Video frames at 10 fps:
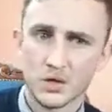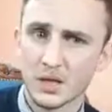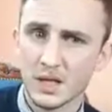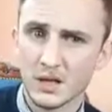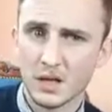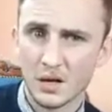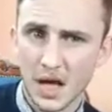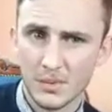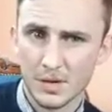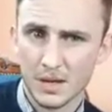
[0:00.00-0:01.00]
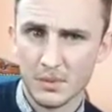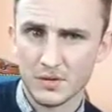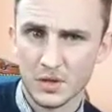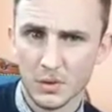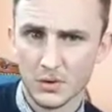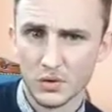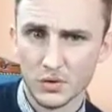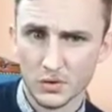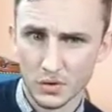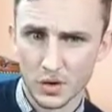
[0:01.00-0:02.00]
So you can either collaborate with someone
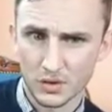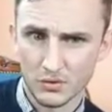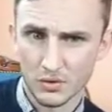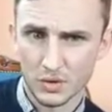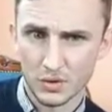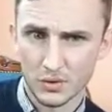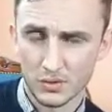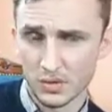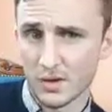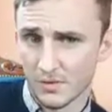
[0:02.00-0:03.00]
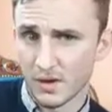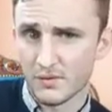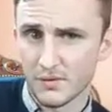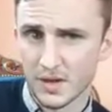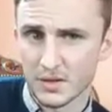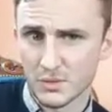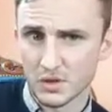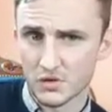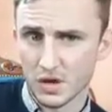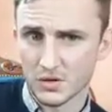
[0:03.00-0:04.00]
who has a really good, if you find
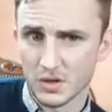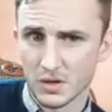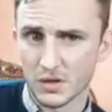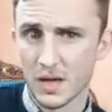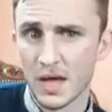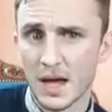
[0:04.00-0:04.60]
someone you trust, that you can